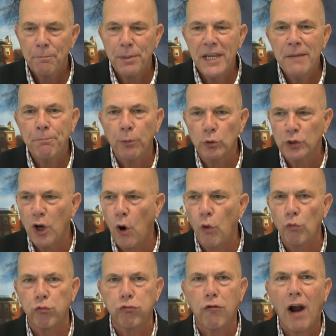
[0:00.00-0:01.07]
People
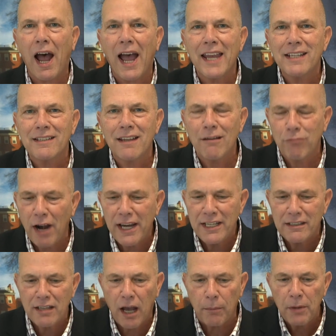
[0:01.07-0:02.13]
don't rise,
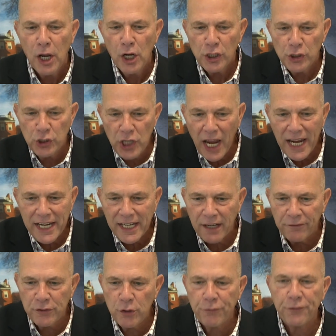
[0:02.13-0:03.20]
raise up. Jake,
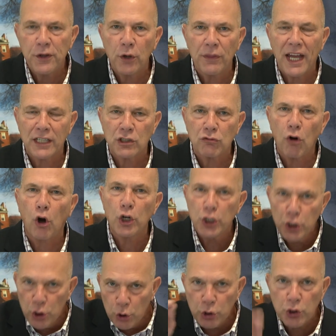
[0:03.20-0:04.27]
if you feel that's wrong,
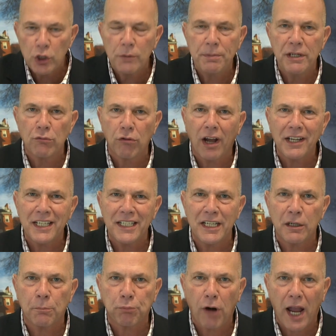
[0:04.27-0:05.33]
you should be running
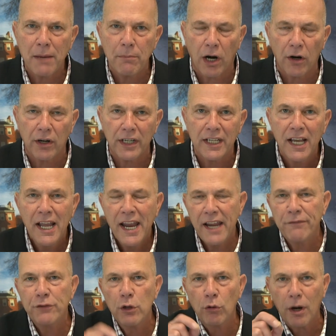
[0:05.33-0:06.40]
in a primary.
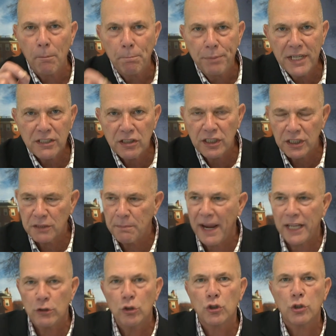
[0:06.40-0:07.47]
If you're a
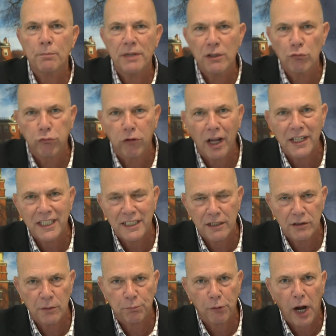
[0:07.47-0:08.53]
businessman, you should be running
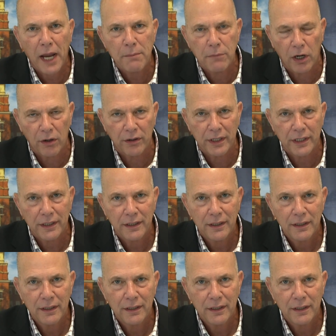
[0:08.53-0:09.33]
in the primary.